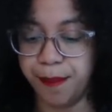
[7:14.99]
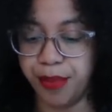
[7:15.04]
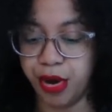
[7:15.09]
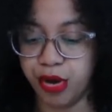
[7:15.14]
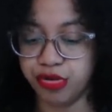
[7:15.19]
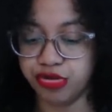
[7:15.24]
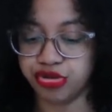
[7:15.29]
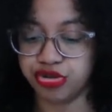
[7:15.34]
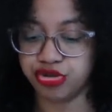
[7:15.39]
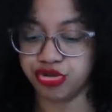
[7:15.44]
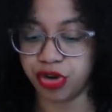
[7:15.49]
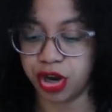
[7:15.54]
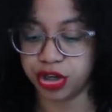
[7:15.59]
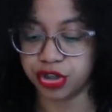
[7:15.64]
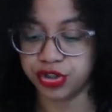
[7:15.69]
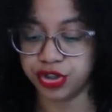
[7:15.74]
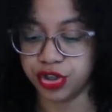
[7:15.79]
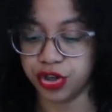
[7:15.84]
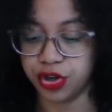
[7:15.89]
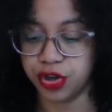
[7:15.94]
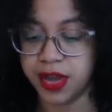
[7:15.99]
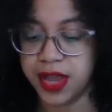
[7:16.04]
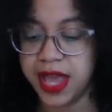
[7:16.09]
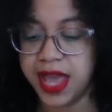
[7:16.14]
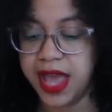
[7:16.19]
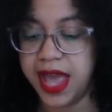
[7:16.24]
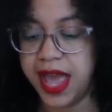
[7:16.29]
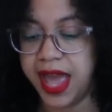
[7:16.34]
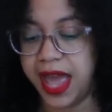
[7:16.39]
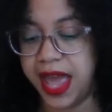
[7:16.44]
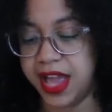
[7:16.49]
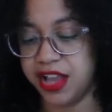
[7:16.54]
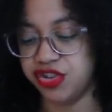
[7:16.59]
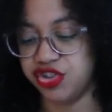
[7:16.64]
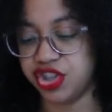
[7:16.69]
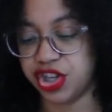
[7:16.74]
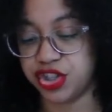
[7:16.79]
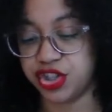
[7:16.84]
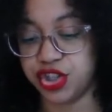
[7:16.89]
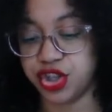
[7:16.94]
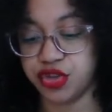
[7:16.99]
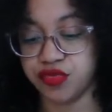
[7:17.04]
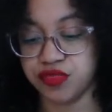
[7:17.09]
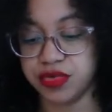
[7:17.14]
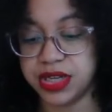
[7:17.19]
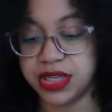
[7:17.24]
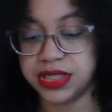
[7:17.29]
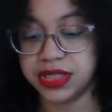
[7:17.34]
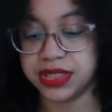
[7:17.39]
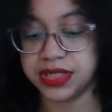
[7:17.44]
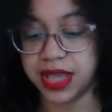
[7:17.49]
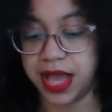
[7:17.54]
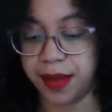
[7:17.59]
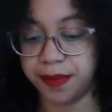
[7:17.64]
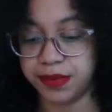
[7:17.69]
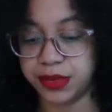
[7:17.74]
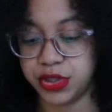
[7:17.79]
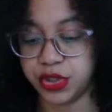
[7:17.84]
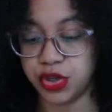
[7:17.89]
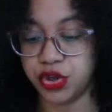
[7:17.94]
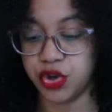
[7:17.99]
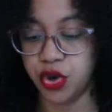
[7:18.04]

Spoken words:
bone structure in just 3 steps.